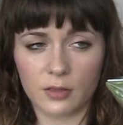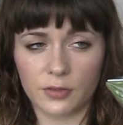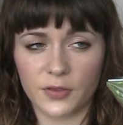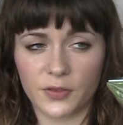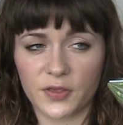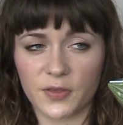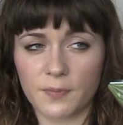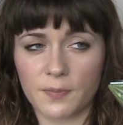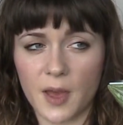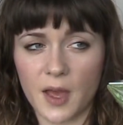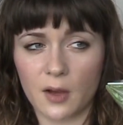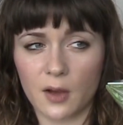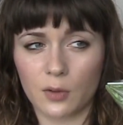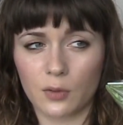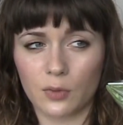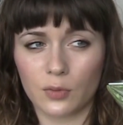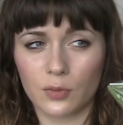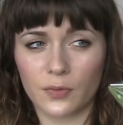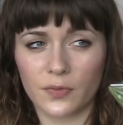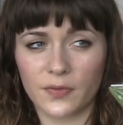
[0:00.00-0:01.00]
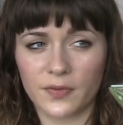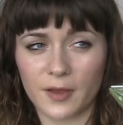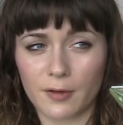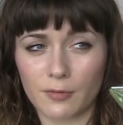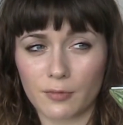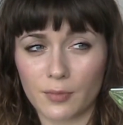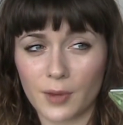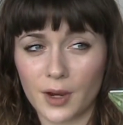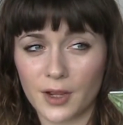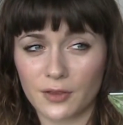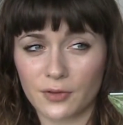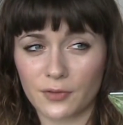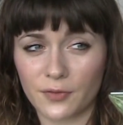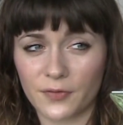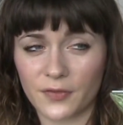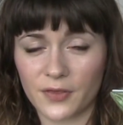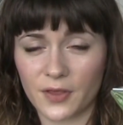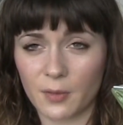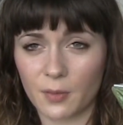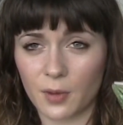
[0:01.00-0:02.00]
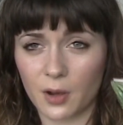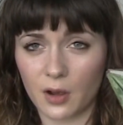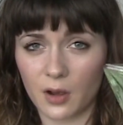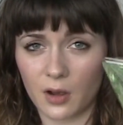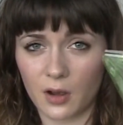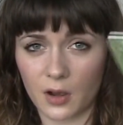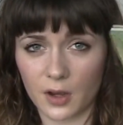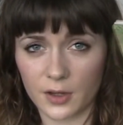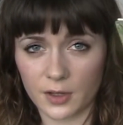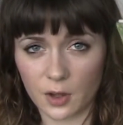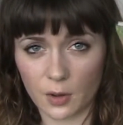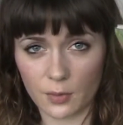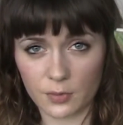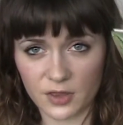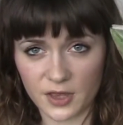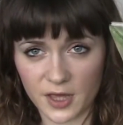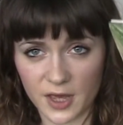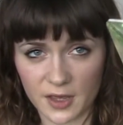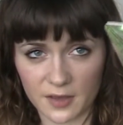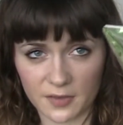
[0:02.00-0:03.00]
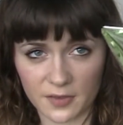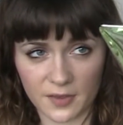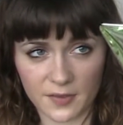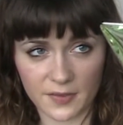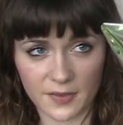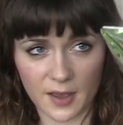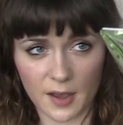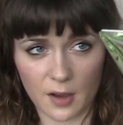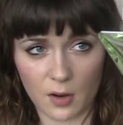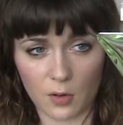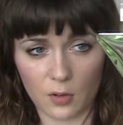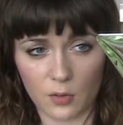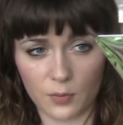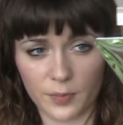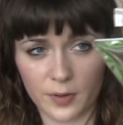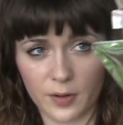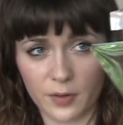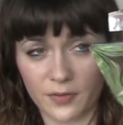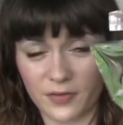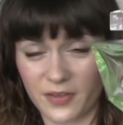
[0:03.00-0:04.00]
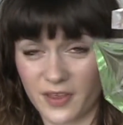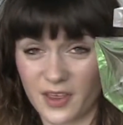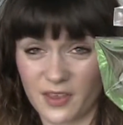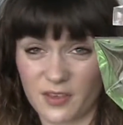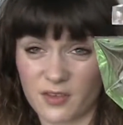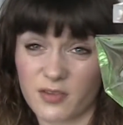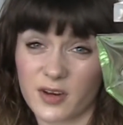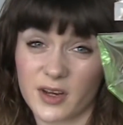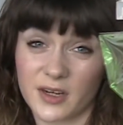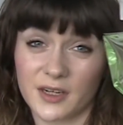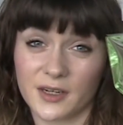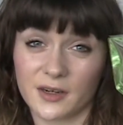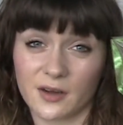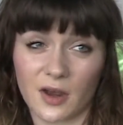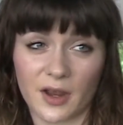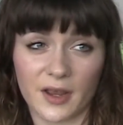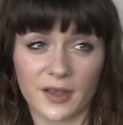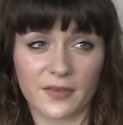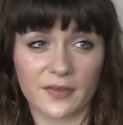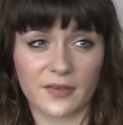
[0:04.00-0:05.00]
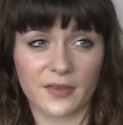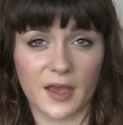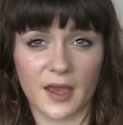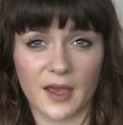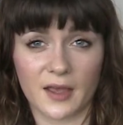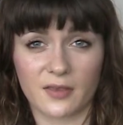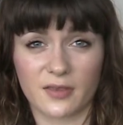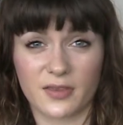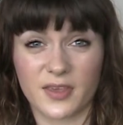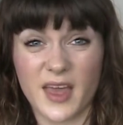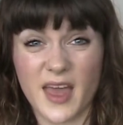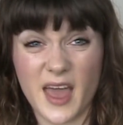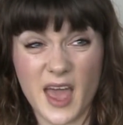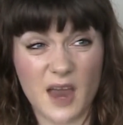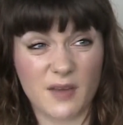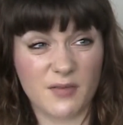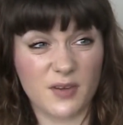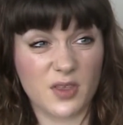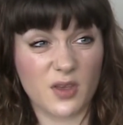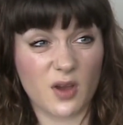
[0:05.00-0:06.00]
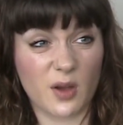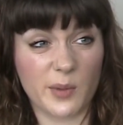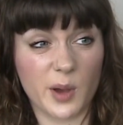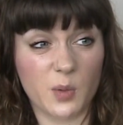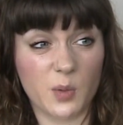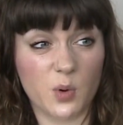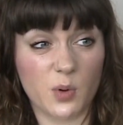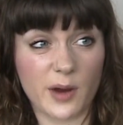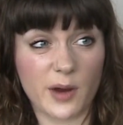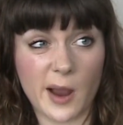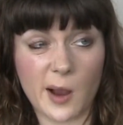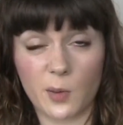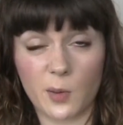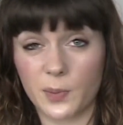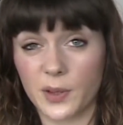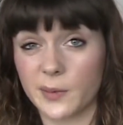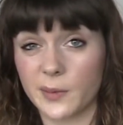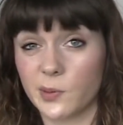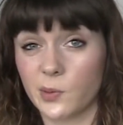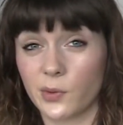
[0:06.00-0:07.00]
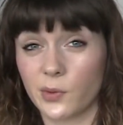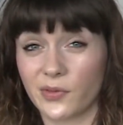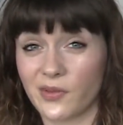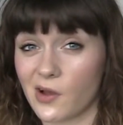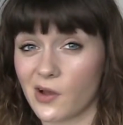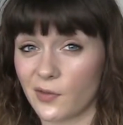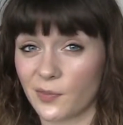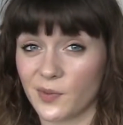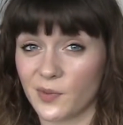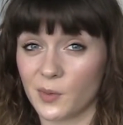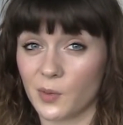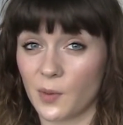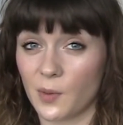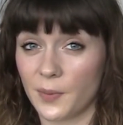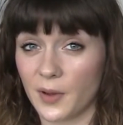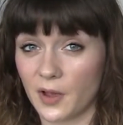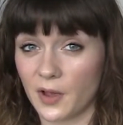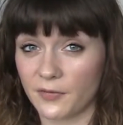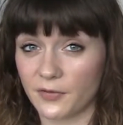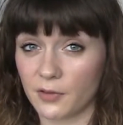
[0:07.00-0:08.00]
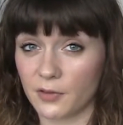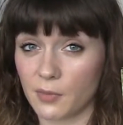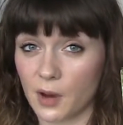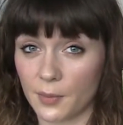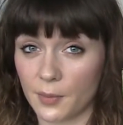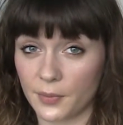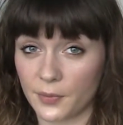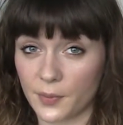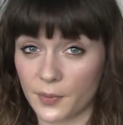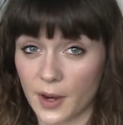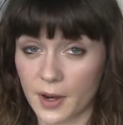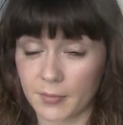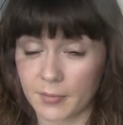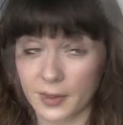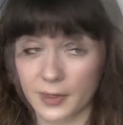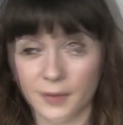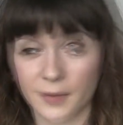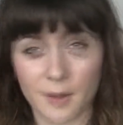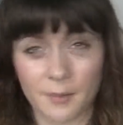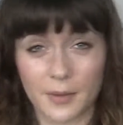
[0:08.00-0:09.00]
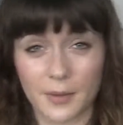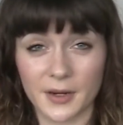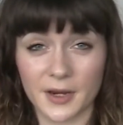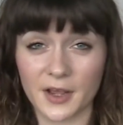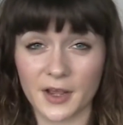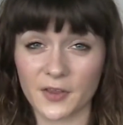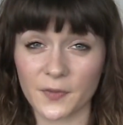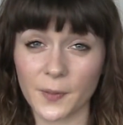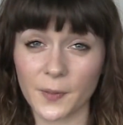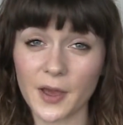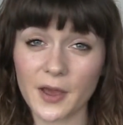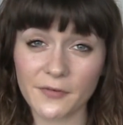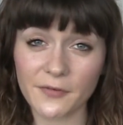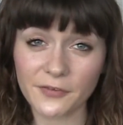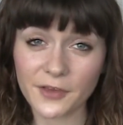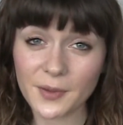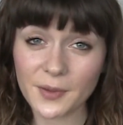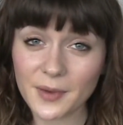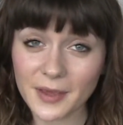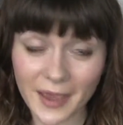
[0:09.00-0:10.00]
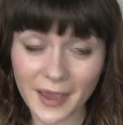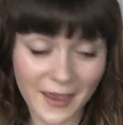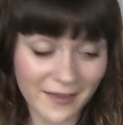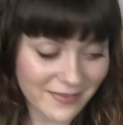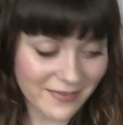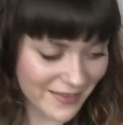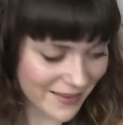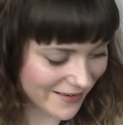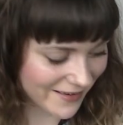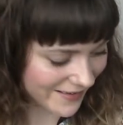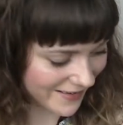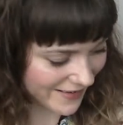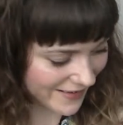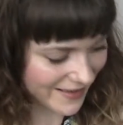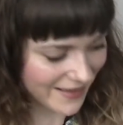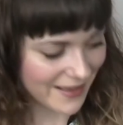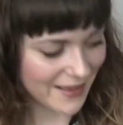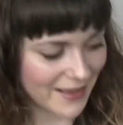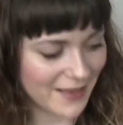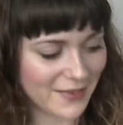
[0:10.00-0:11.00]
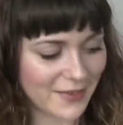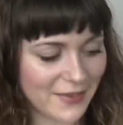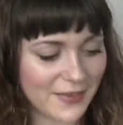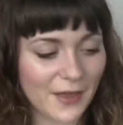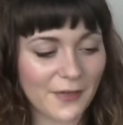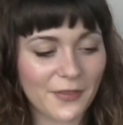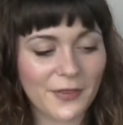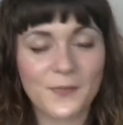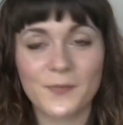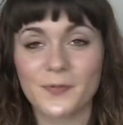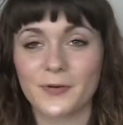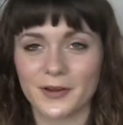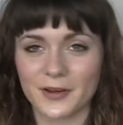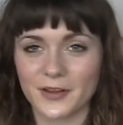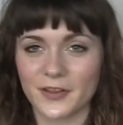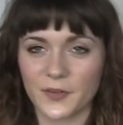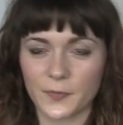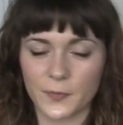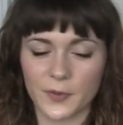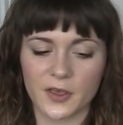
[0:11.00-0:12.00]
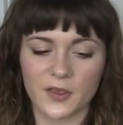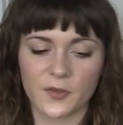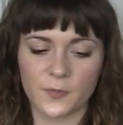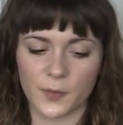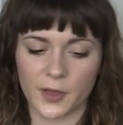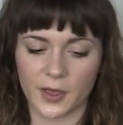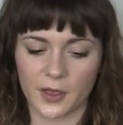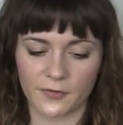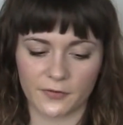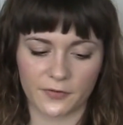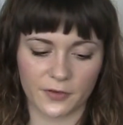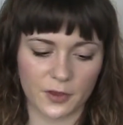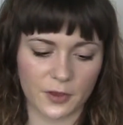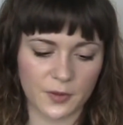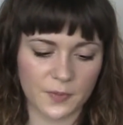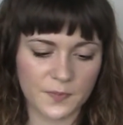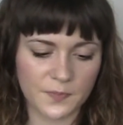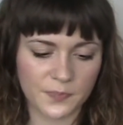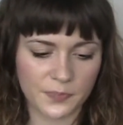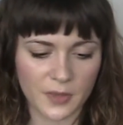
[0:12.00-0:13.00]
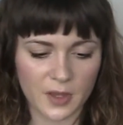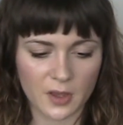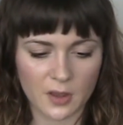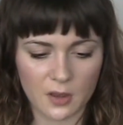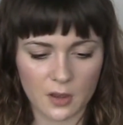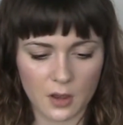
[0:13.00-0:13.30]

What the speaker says: smells that remind you of summer, I go and check this out because it's really nice, and every time I wore it out people was asking me what perfume I was wearing. My next perfume again is another Britney Spears perfume.